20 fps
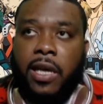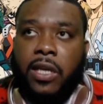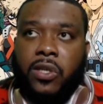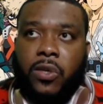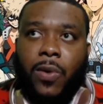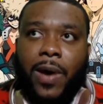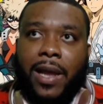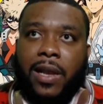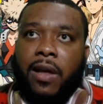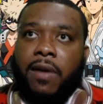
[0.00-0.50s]

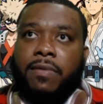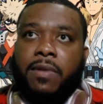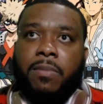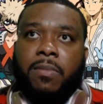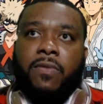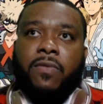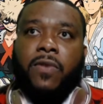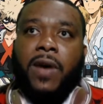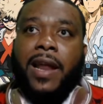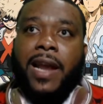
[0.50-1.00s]
So I loved
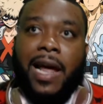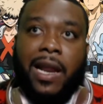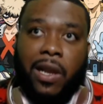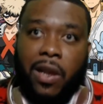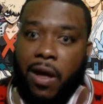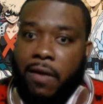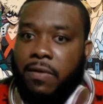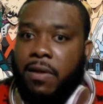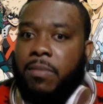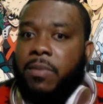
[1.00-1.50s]
him before, and I
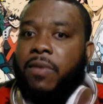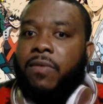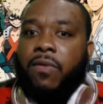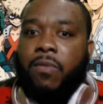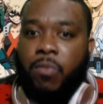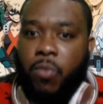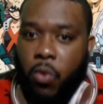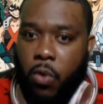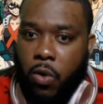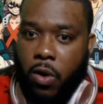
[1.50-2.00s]
loved him
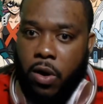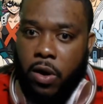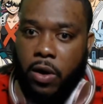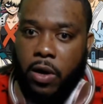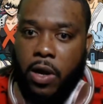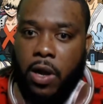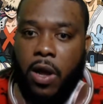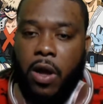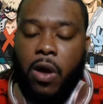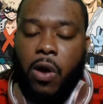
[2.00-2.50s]
even
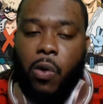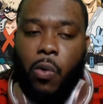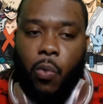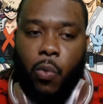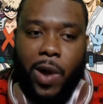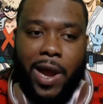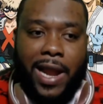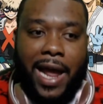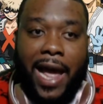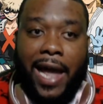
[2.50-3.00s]
more
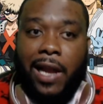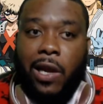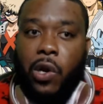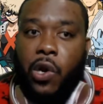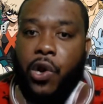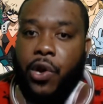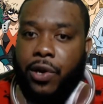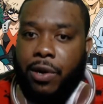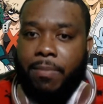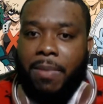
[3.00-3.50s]
when I
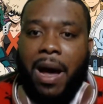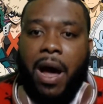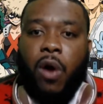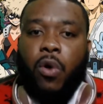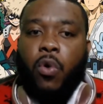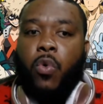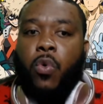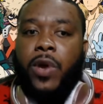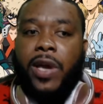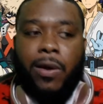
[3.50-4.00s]
learned
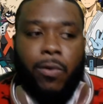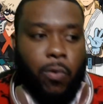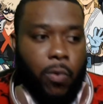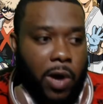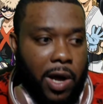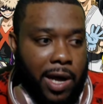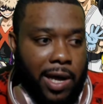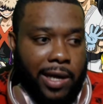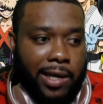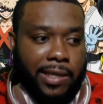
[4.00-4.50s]
about who he
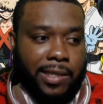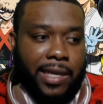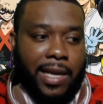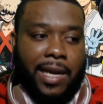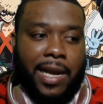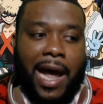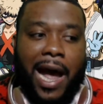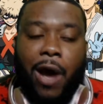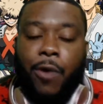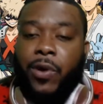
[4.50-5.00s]
was
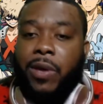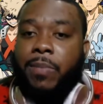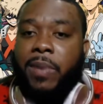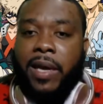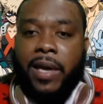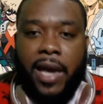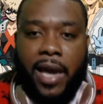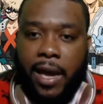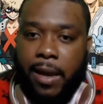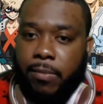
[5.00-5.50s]
and how he
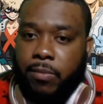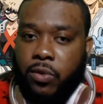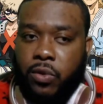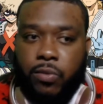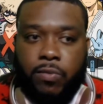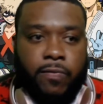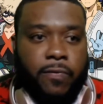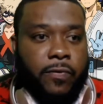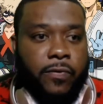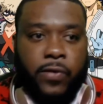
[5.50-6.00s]
became
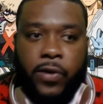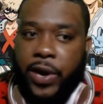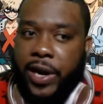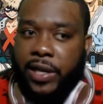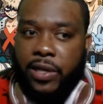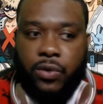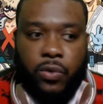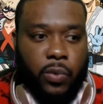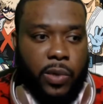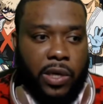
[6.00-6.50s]

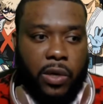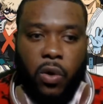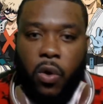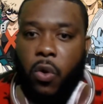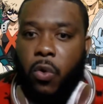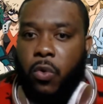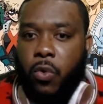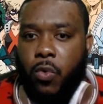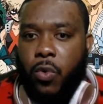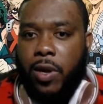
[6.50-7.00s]
friends with
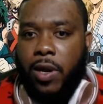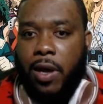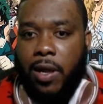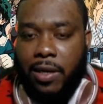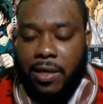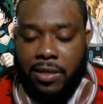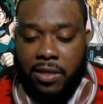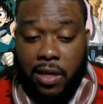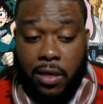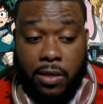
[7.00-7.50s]
Goku and
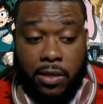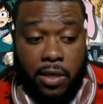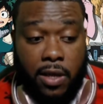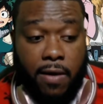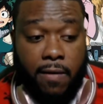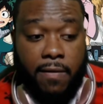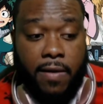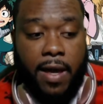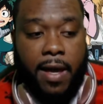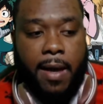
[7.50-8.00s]
all this other
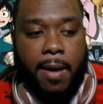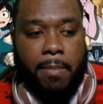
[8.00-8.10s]
stuff.